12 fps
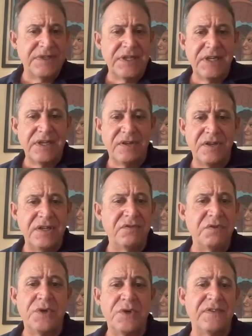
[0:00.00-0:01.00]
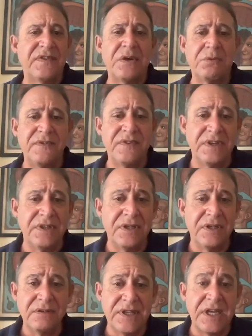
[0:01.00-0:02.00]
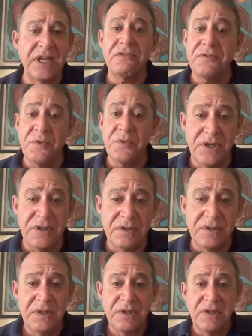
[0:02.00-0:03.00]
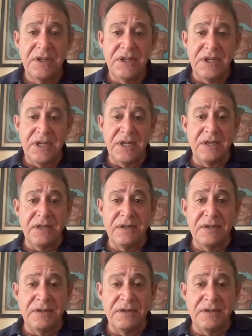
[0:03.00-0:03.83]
And even once I was in California, and